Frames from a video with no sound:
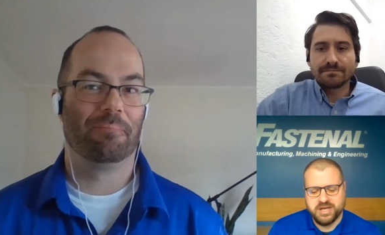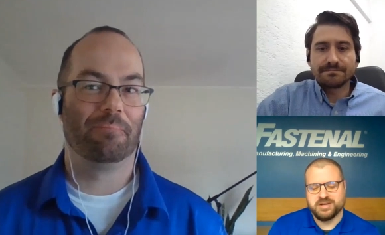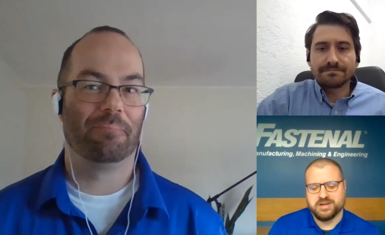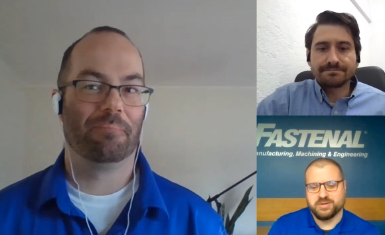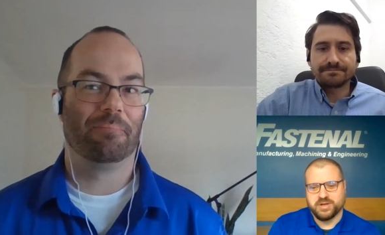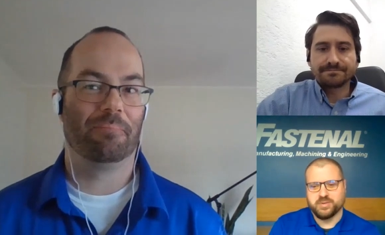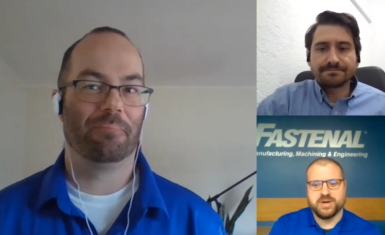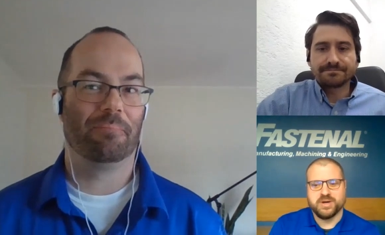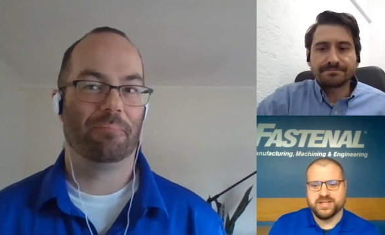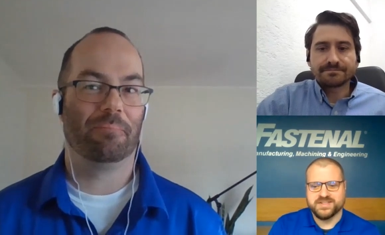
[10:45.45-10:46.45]
Speaker 1: you know in a
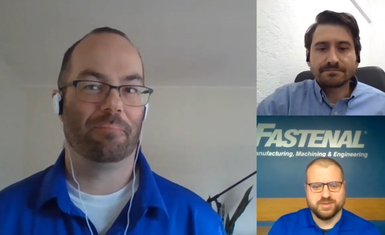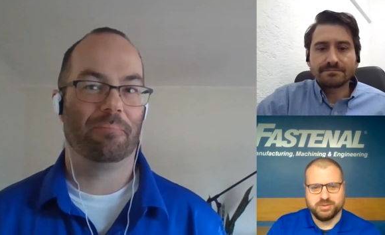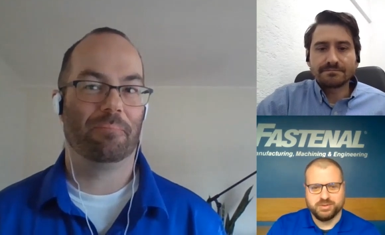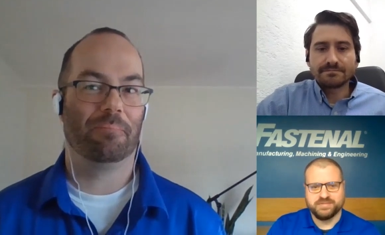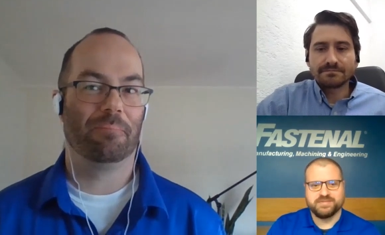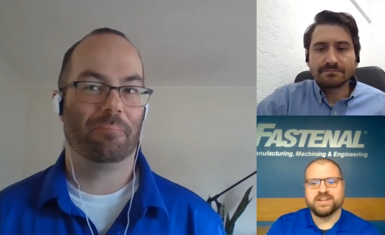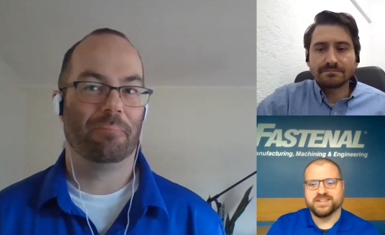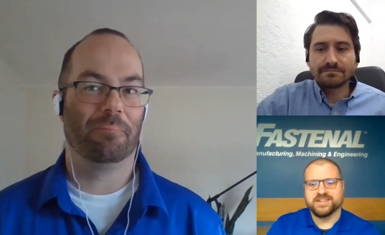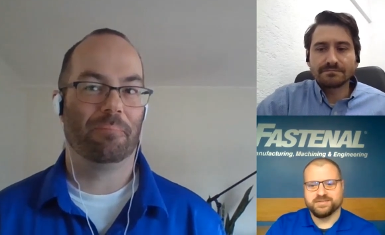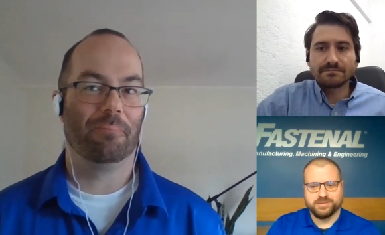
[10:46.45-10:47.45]
way that's going to
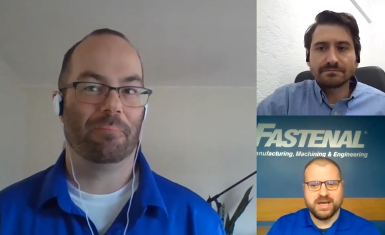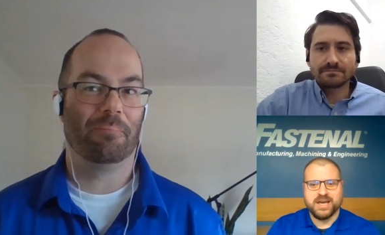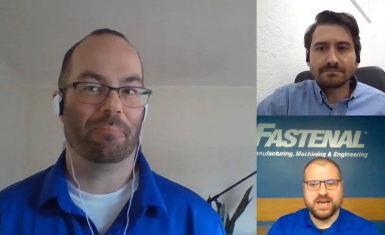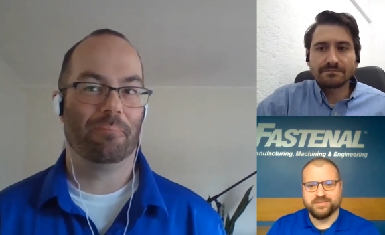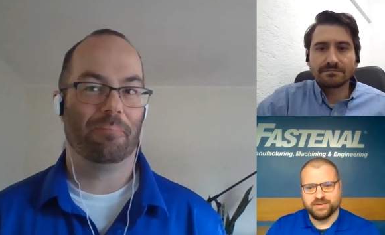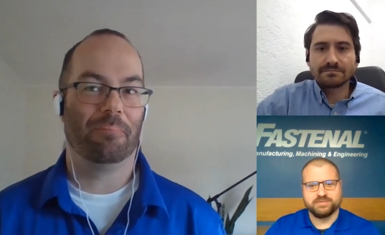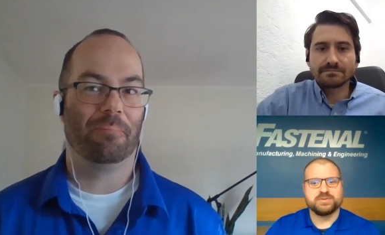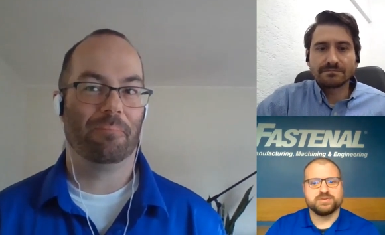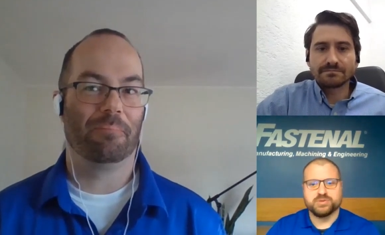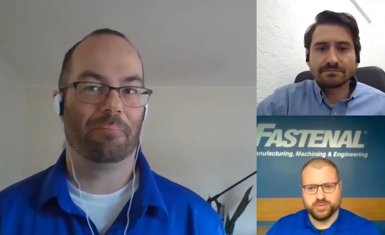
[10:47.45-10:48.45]
prevent it from having
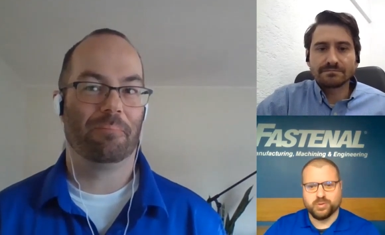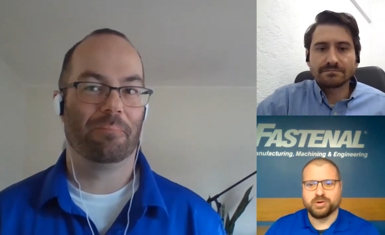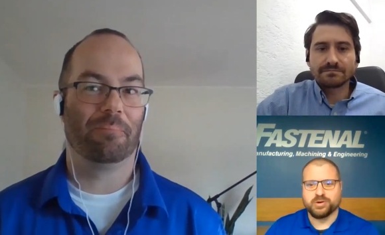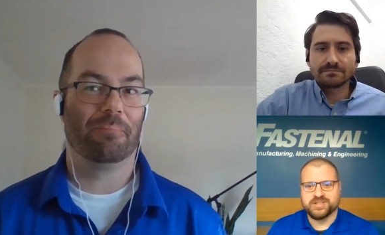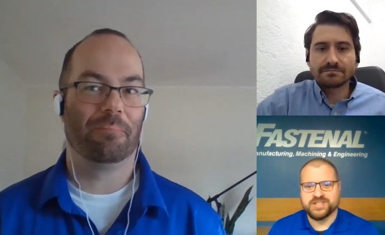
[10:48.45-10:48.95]
future